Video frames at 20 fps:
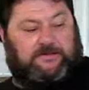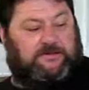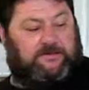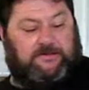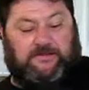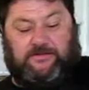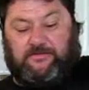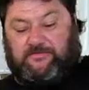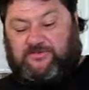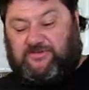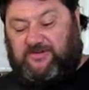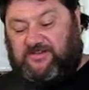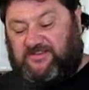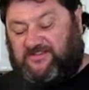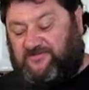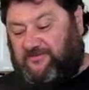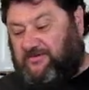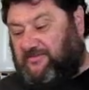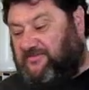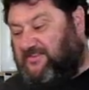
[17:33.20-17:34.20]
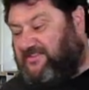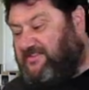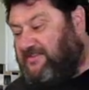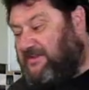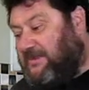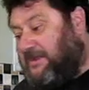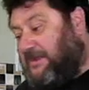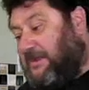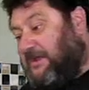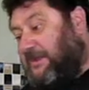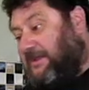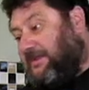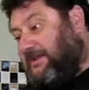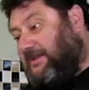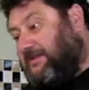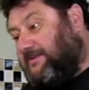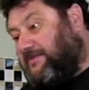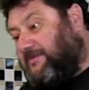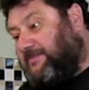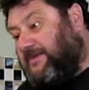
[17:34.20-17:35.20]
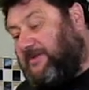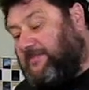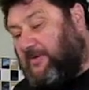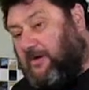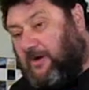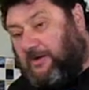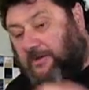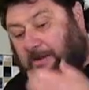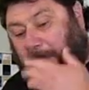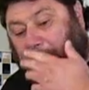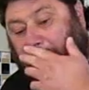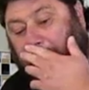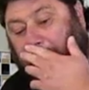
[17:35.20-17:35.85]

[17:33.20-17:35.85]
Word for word: do is I'm transferring this into the big pot.